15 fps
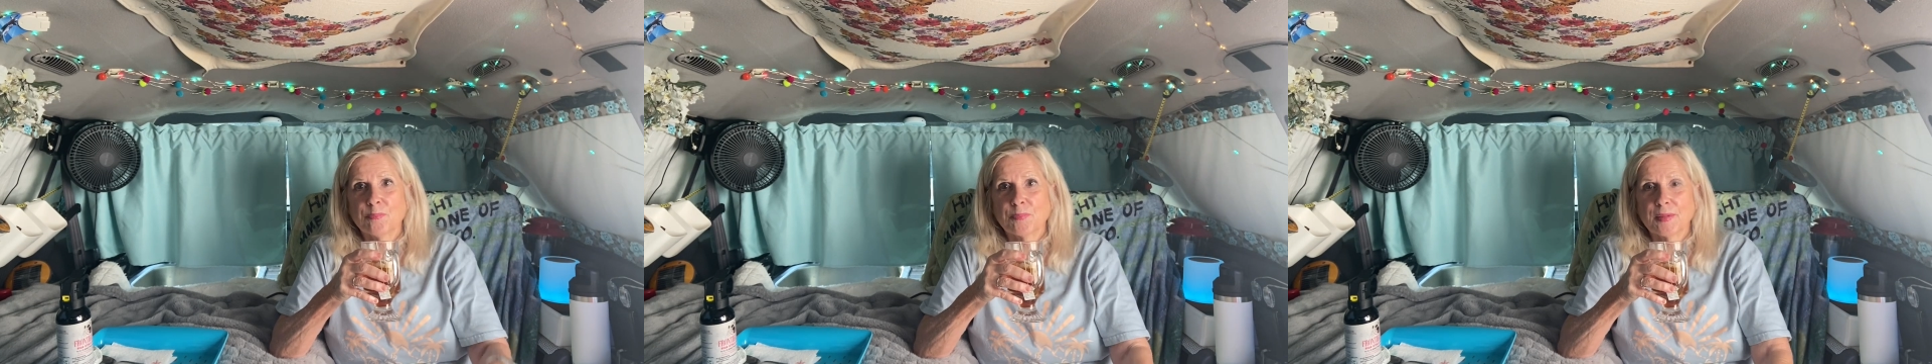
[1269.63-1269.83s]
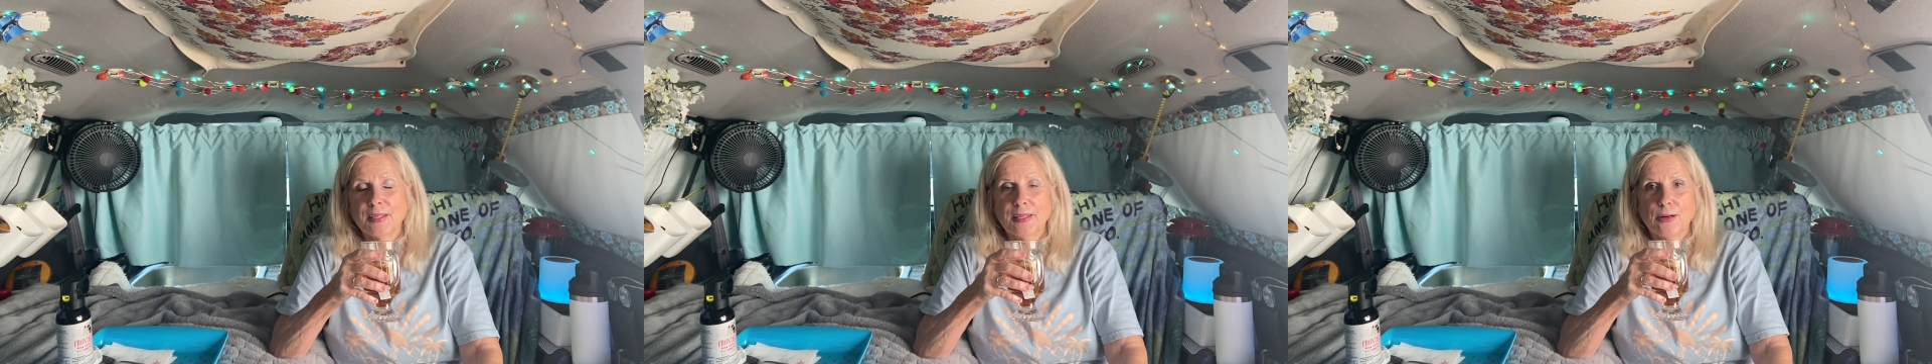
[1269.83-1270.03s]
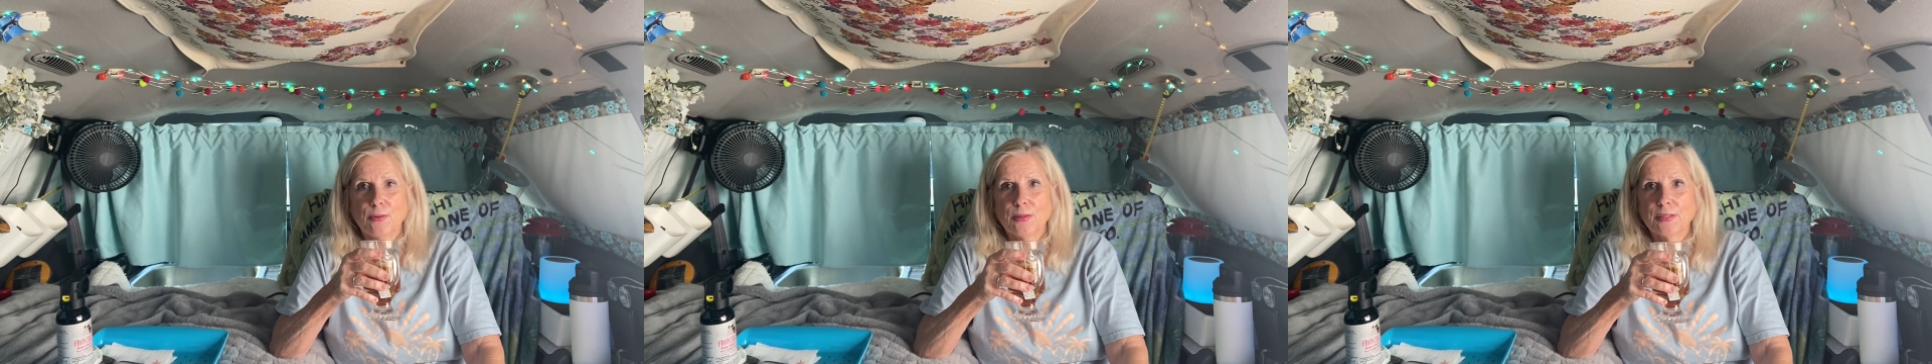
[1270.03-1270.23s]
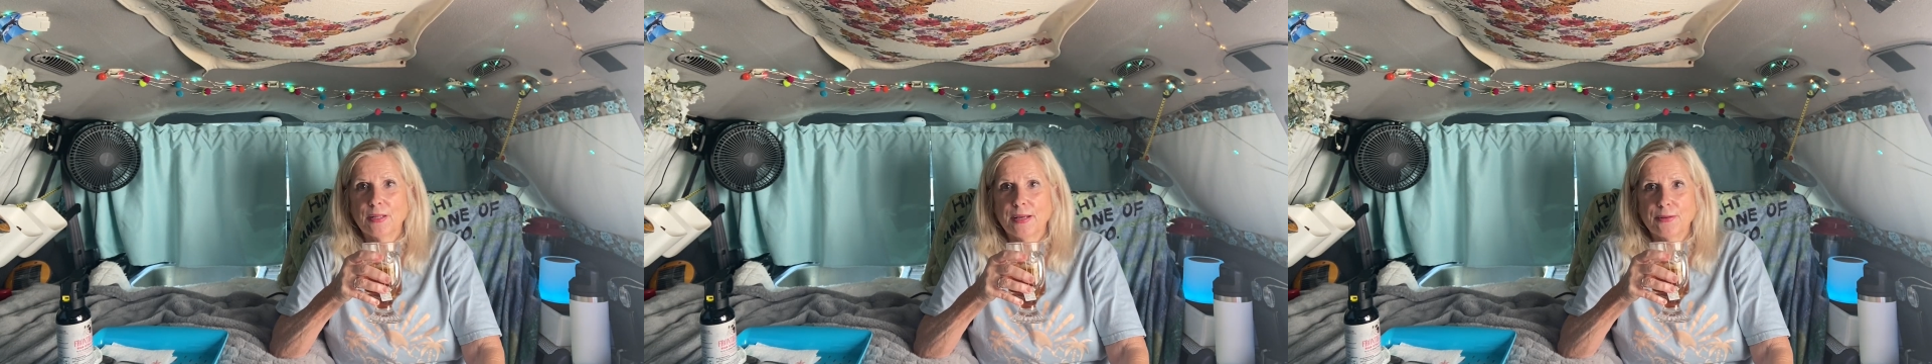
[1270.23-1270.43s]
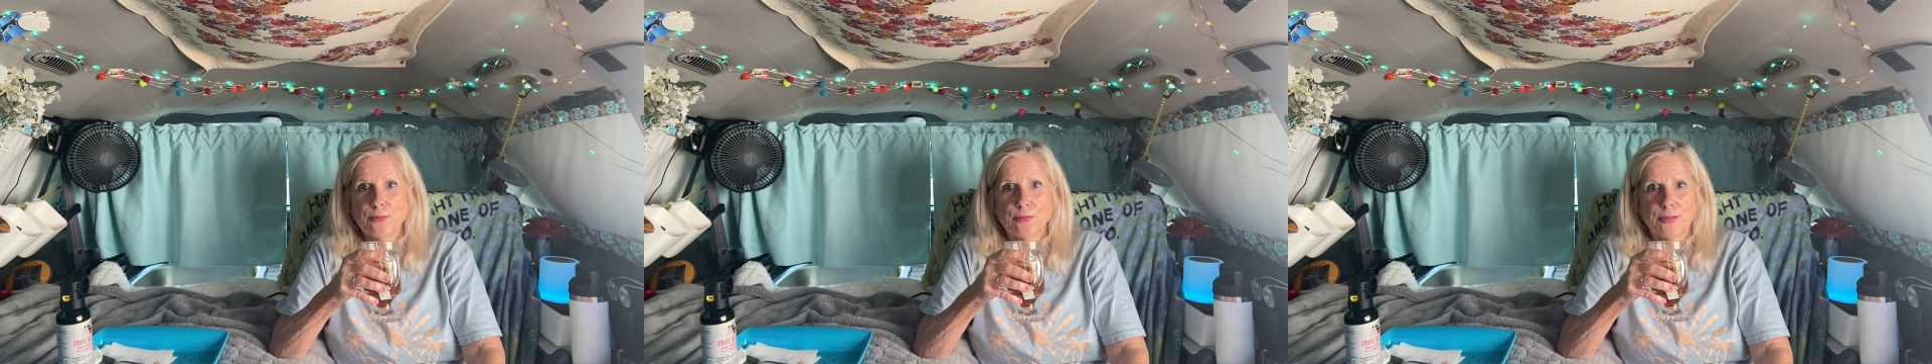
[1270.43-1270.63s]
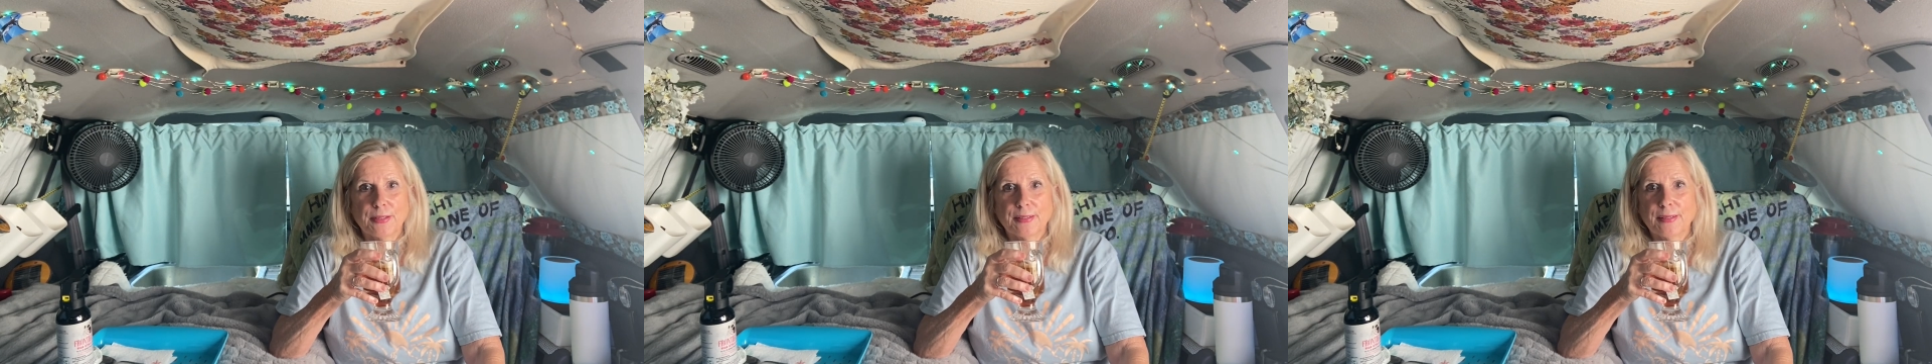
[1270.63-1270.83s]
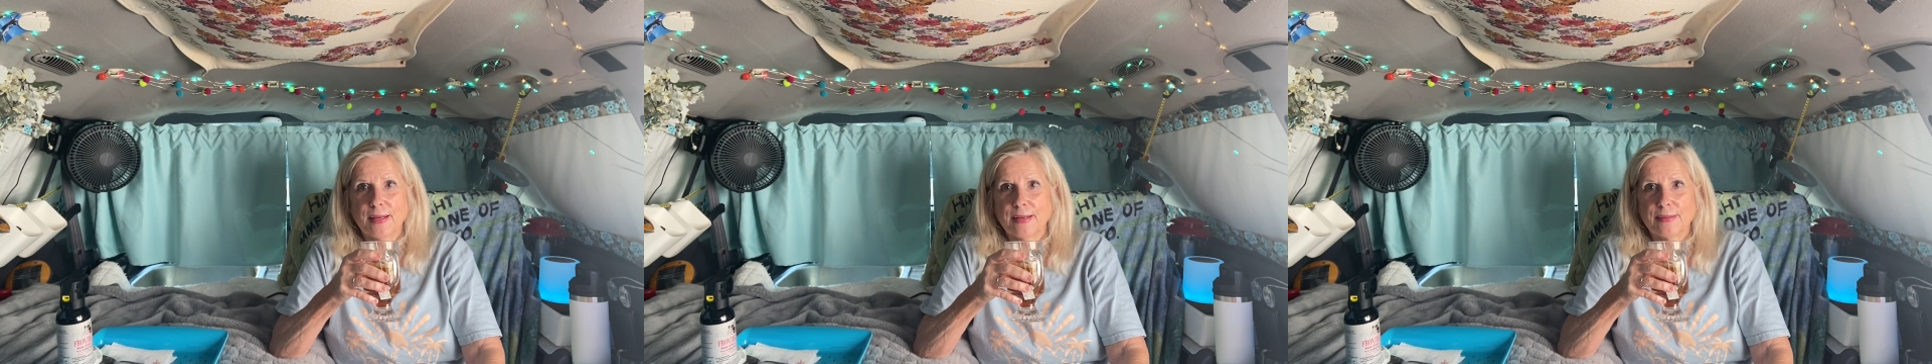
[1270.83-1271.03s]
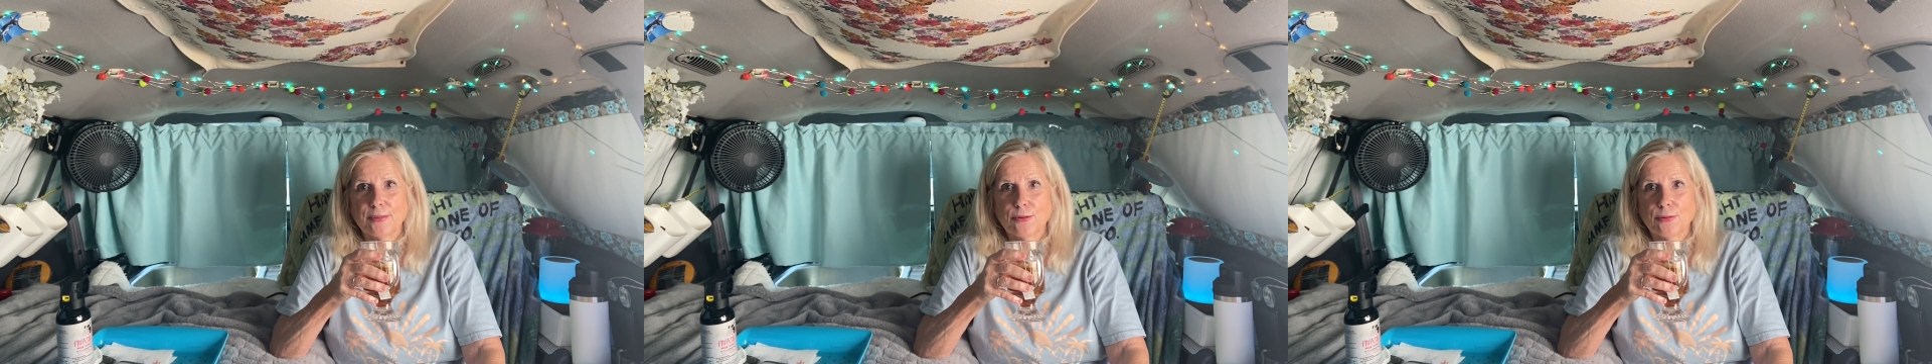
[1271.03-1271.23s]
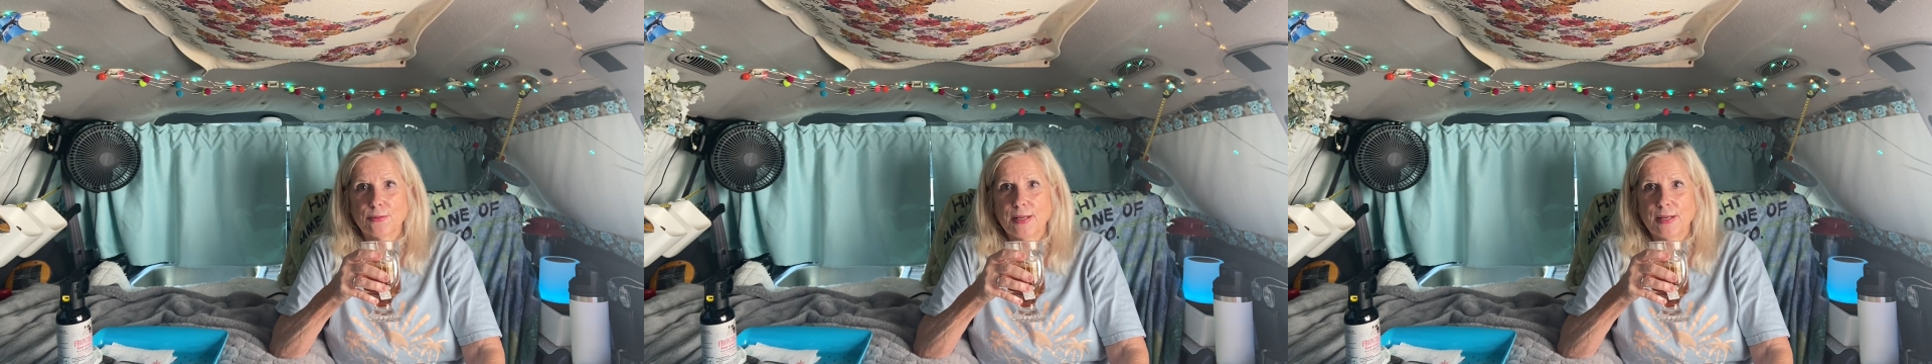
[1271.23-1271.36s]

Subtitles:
you know, a light on, your